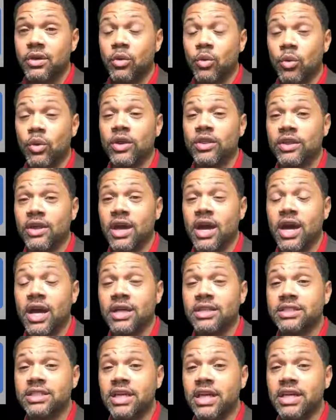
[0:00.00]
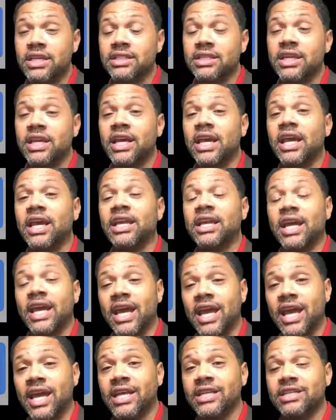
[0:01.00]
with context
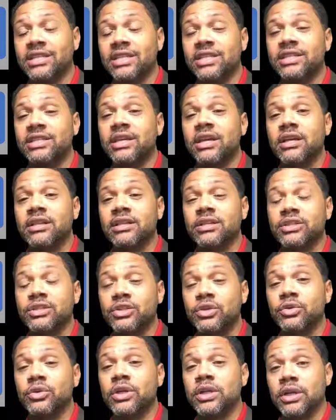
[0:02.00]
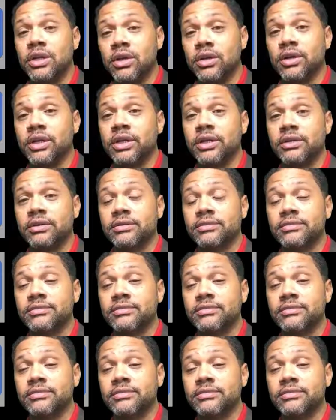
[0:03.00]
enhances the student learning.